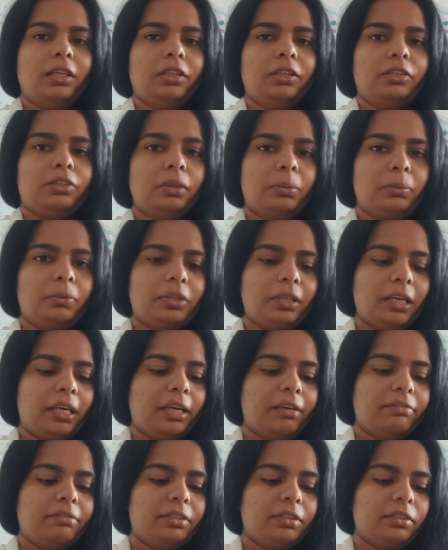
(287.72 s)
so I'm gonna
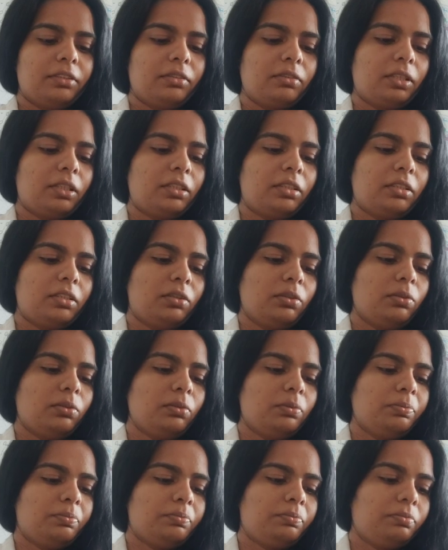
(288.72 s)
have this right now.
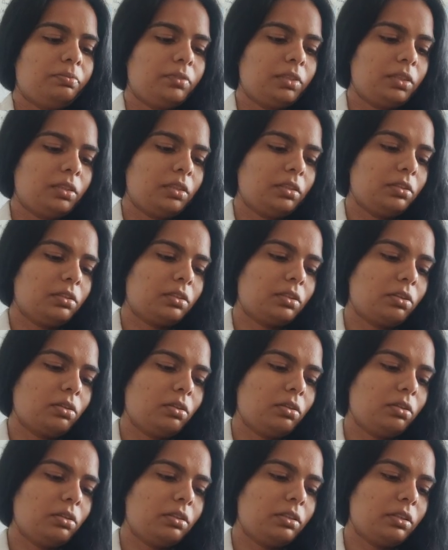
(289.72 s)
This is
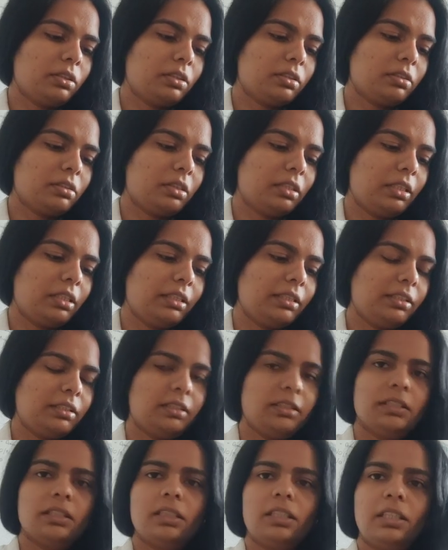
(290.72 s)
called
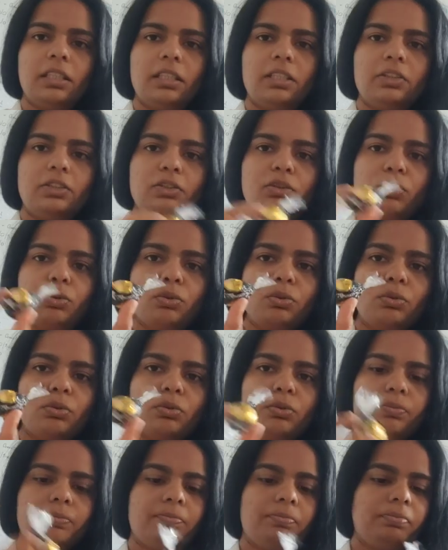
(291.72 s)
Lindo.
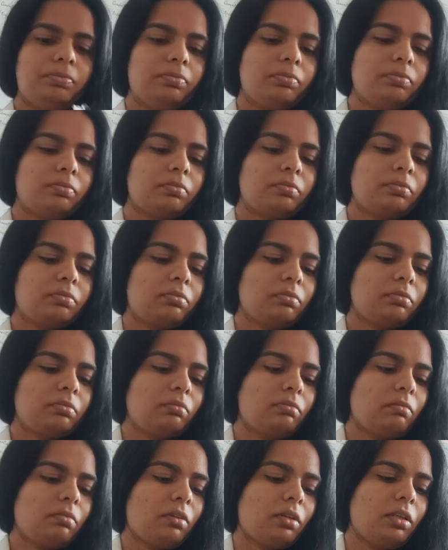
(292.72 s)

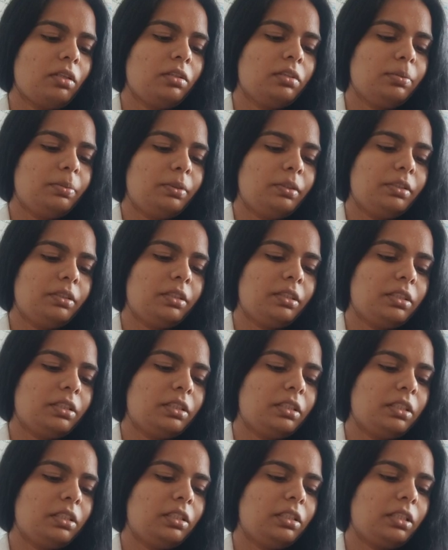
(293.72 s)
It's
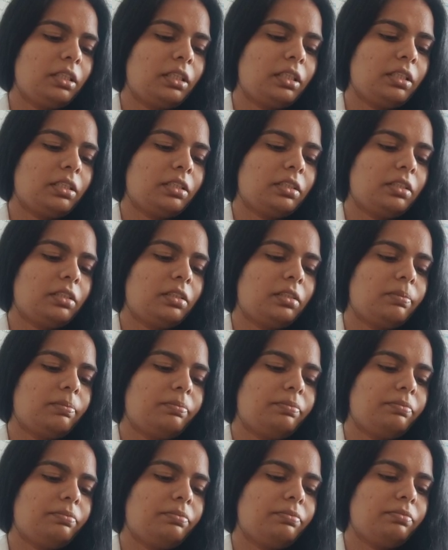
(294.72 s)
basically like
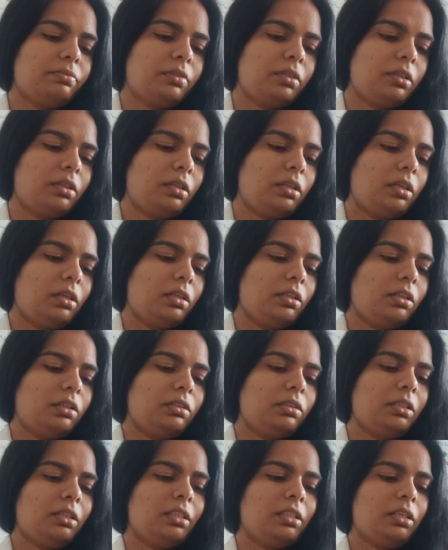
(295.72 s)

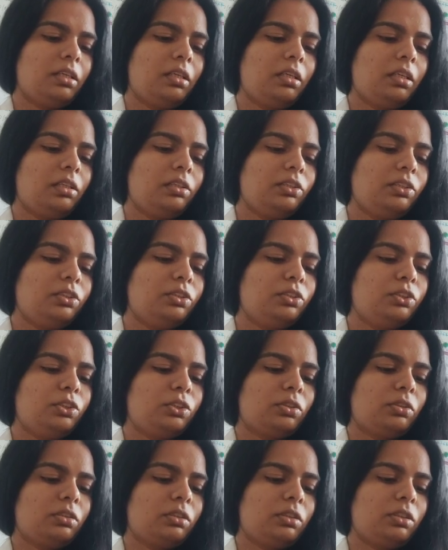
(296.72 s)
that's like a hard
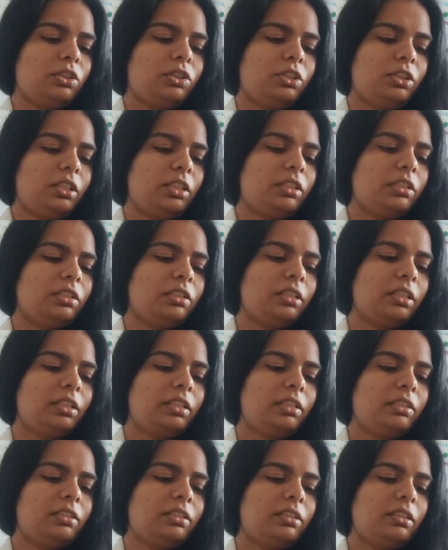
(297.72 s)
chocolate shell, and
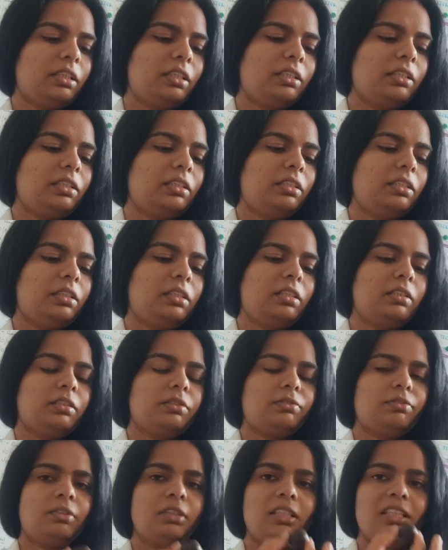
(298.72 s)
inside there's a
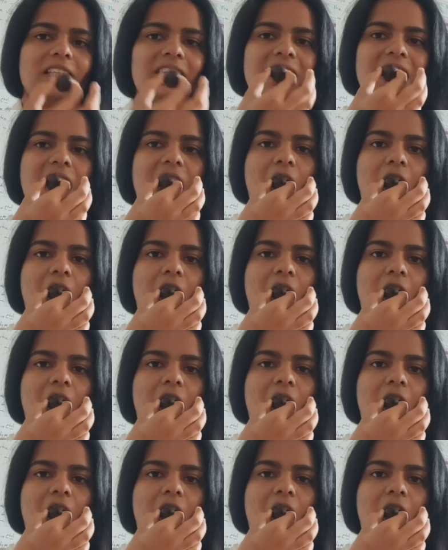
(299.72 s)
filling.